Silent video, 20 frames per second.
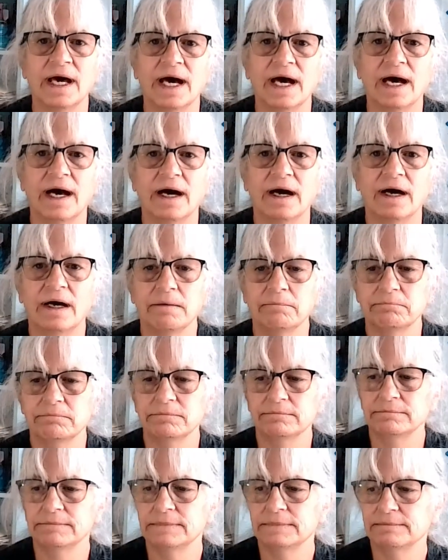I'm
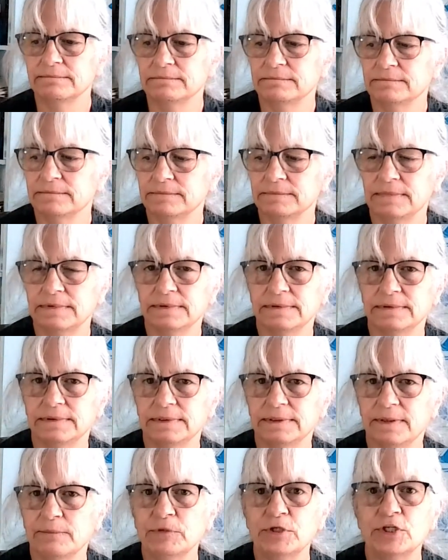
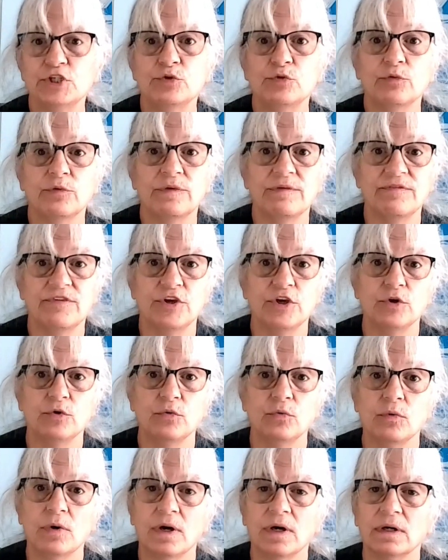going to do a
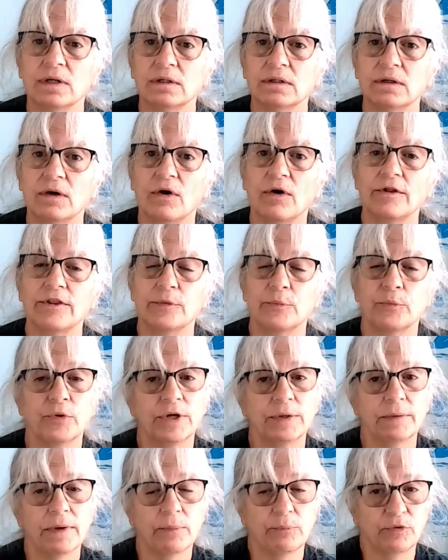review on the
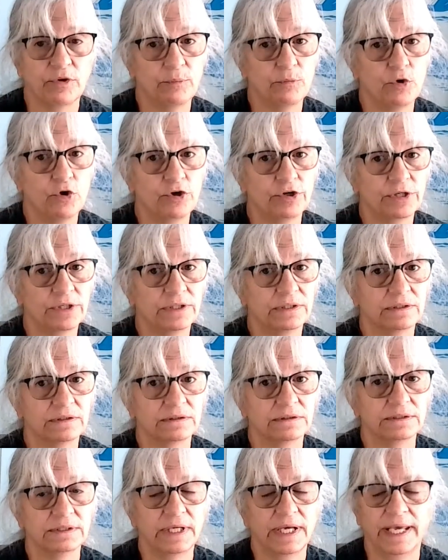PRYM hook
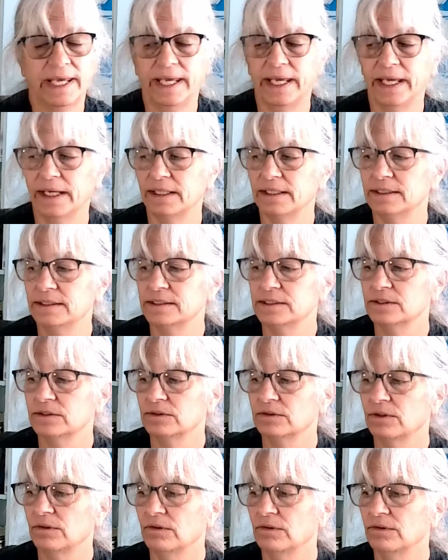and
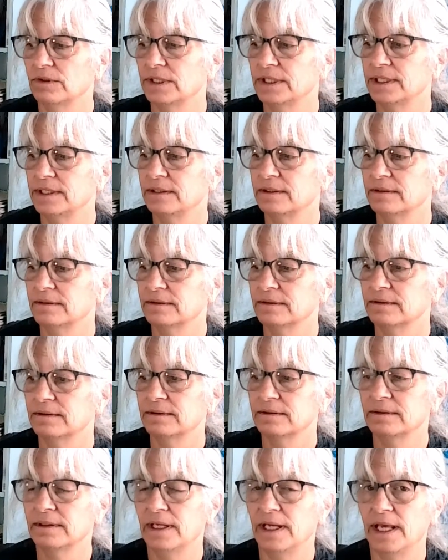on
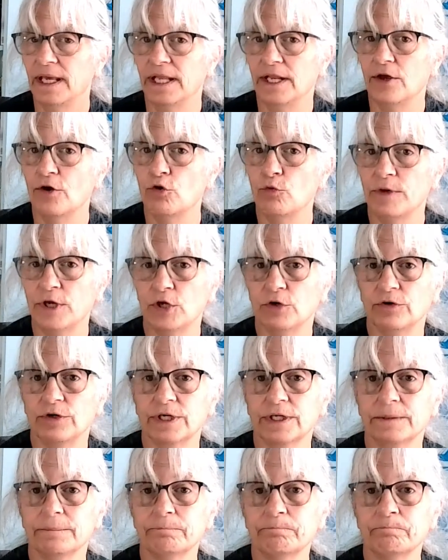an OMMI hook,
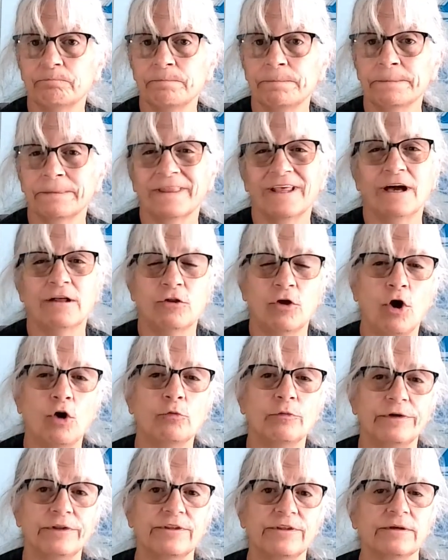along
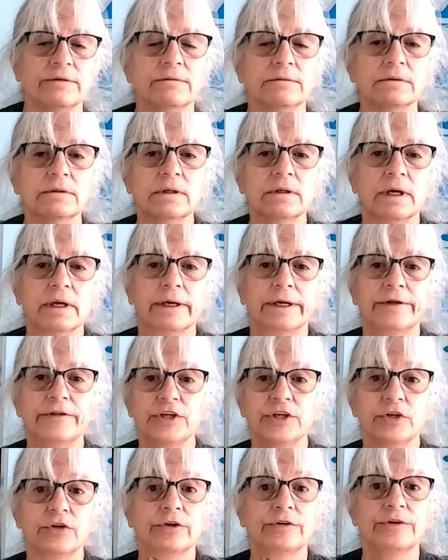with the
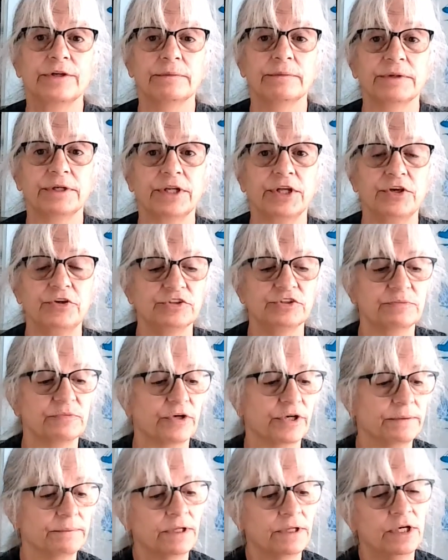yarn that I'm going to use them
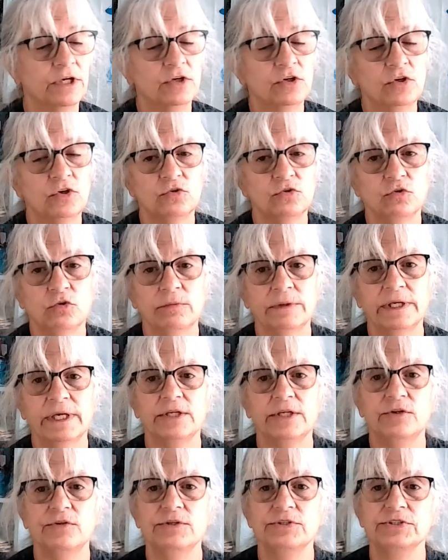on. Normally I
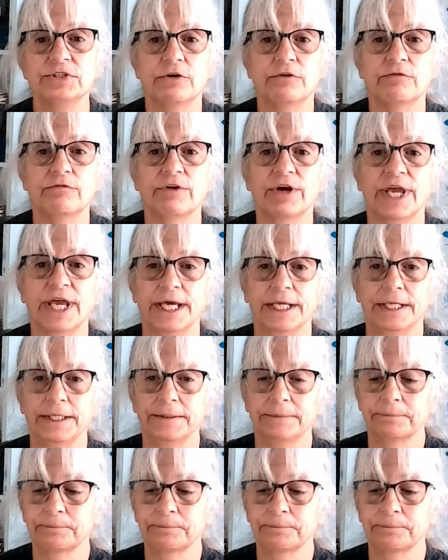do this overhead,